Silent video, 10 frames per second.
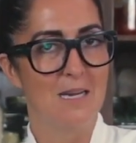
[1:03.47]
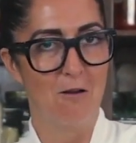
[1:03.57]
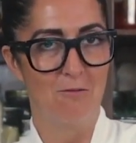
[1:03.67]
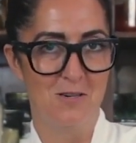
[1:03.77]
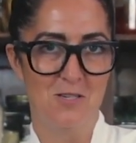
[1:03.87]

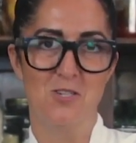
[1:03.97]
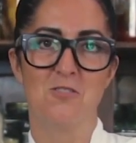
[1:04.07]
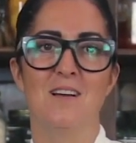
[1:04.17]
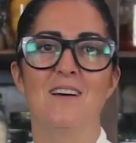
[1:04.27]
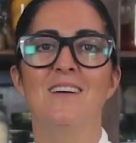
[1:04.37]
girlfriend
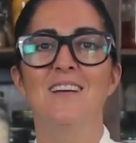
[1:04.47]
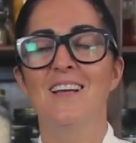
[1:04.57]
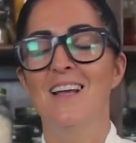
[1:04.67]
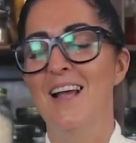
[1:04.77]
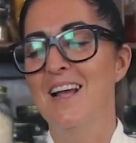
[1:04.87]
Donna,
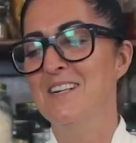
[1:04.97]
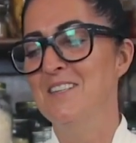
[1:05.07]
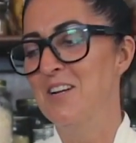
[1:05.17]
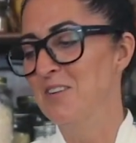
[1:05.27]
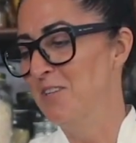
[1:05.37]

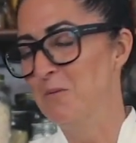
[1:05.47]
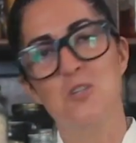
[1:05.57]
and I know you're